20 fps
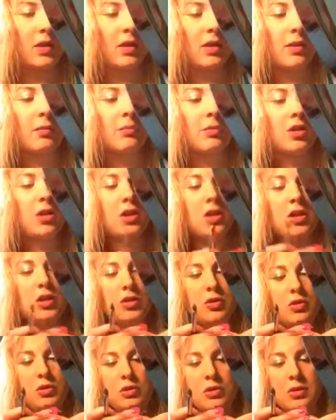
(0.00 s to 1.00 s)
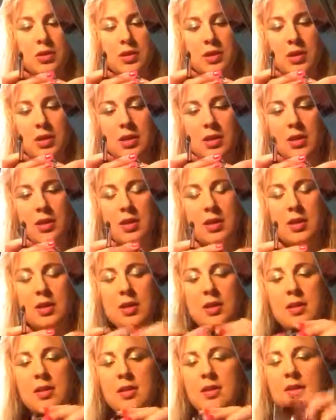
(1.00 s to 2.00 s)
I'm going to use
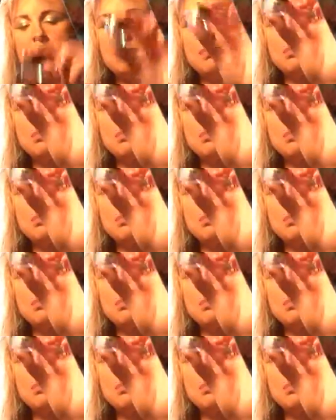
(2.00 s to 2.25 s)
this